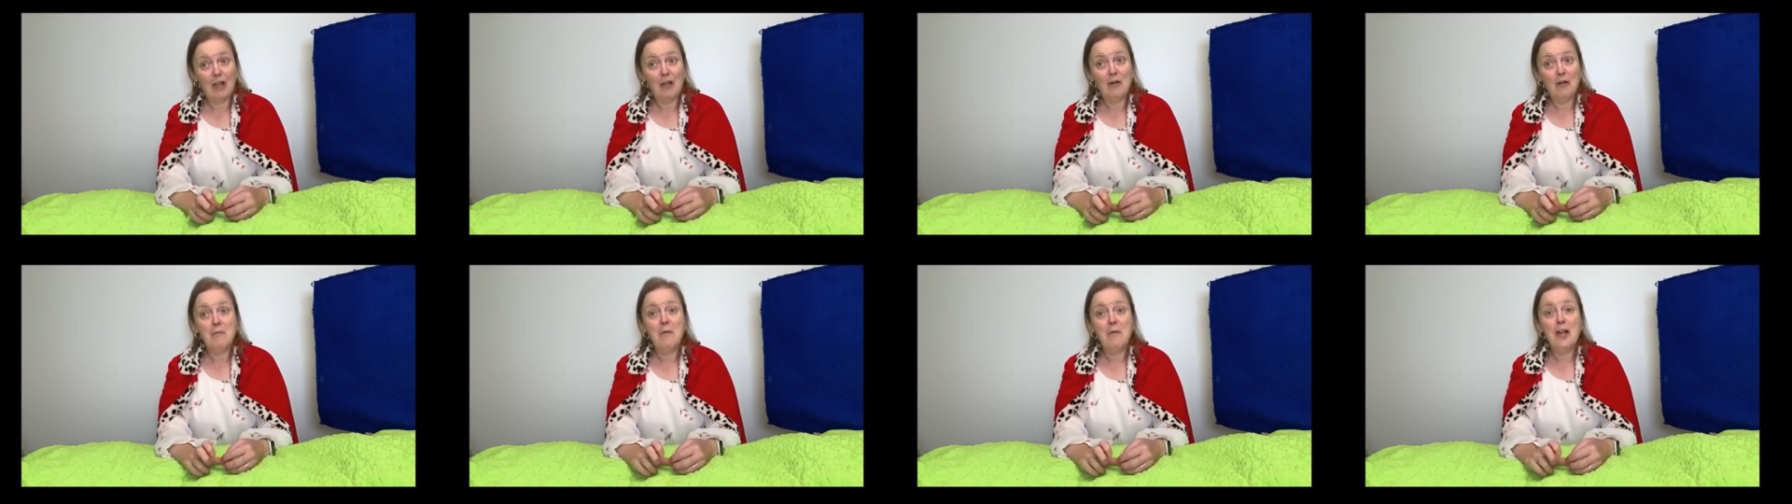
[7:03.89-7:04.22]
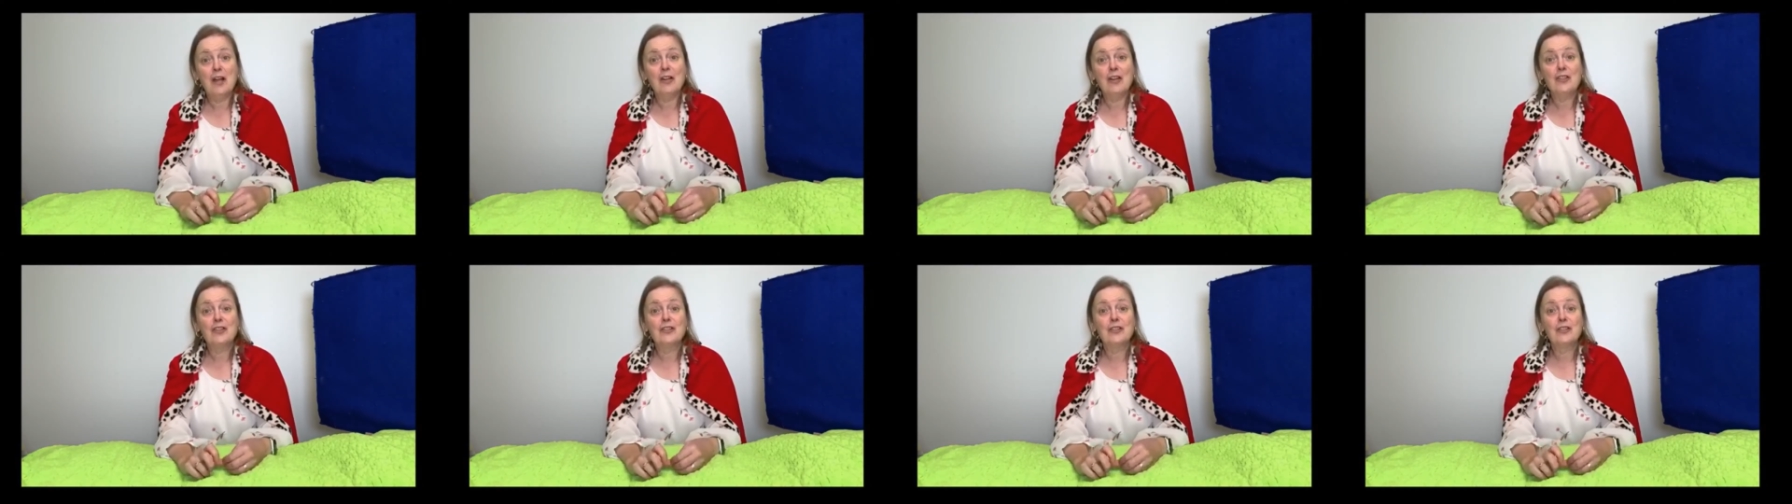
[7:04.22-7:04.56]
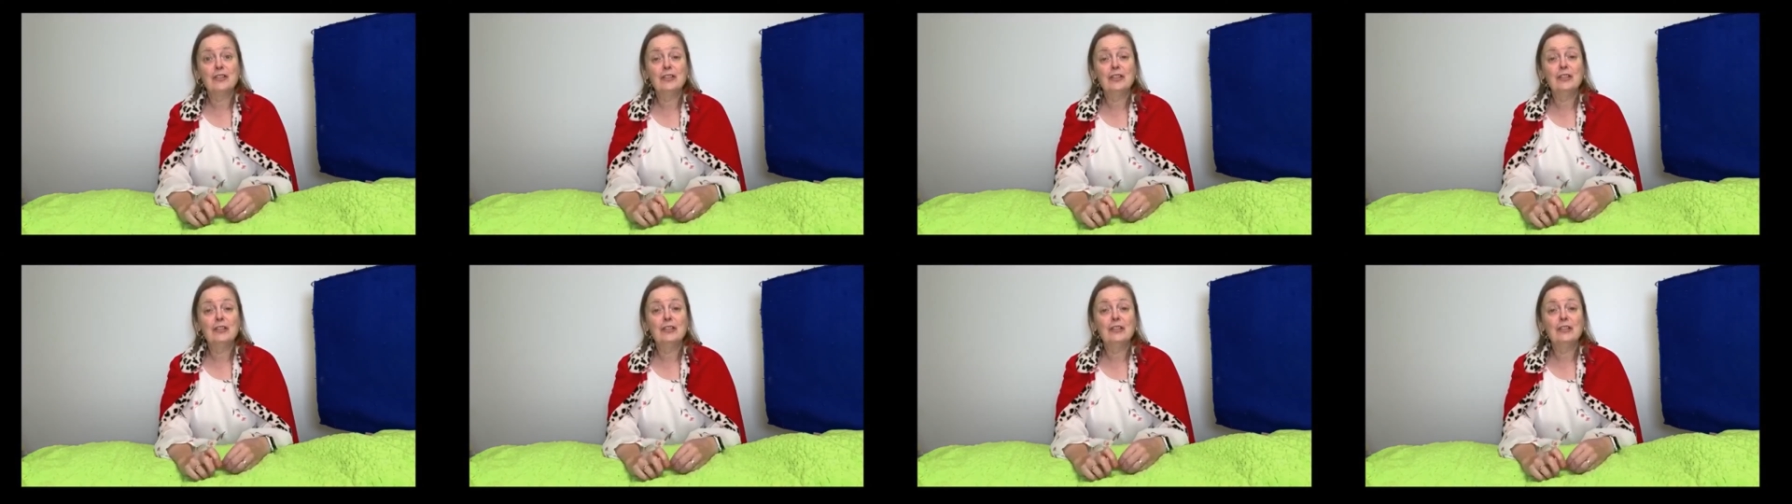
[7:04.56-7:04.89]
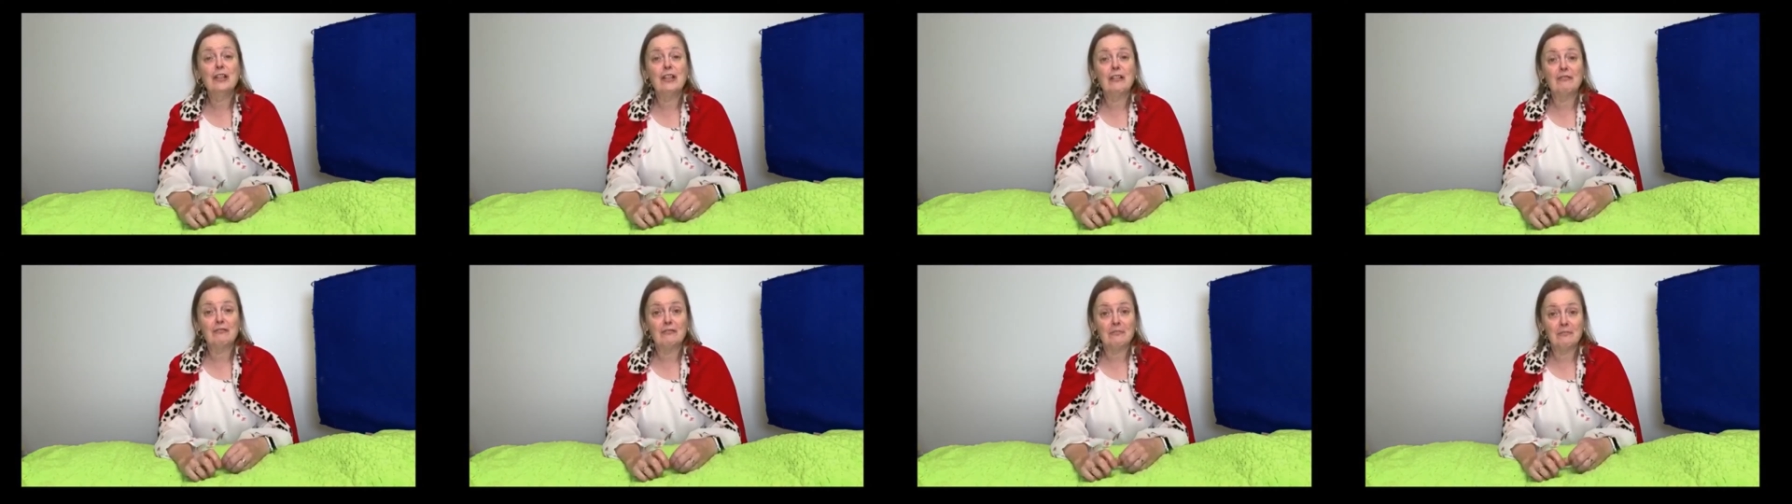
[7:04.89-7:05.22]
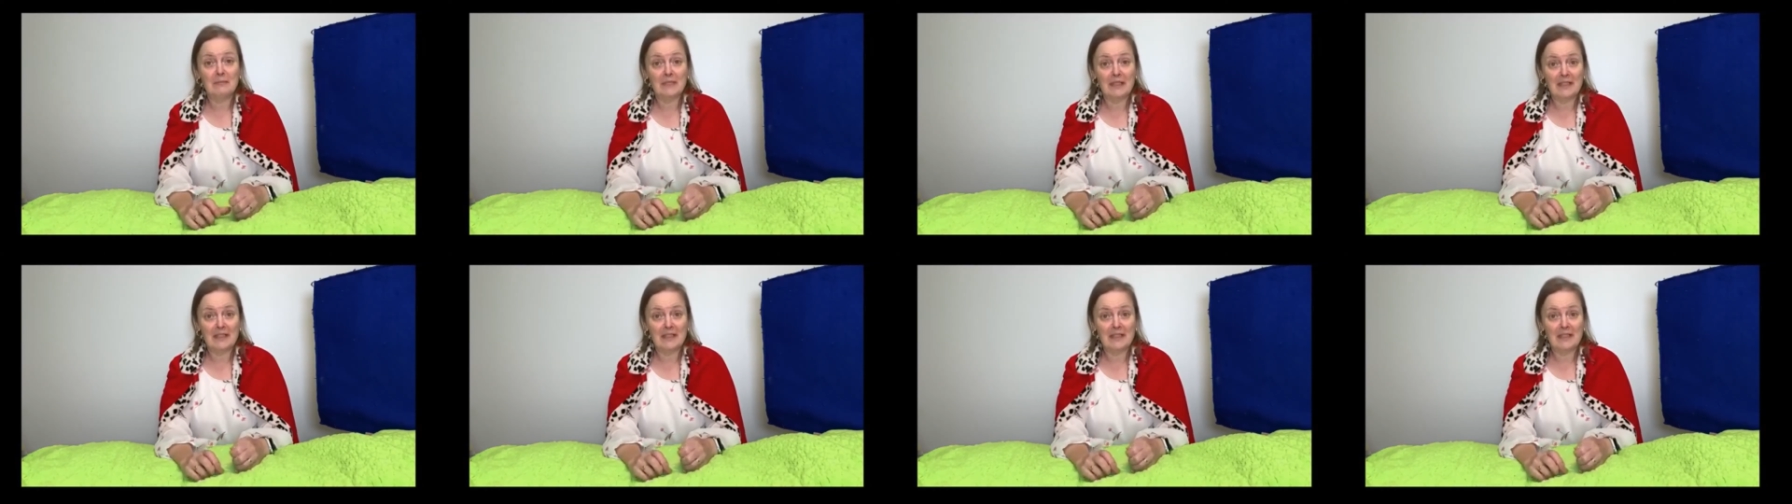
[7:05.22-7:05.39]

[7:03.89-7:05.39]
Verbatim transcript: much do you love me?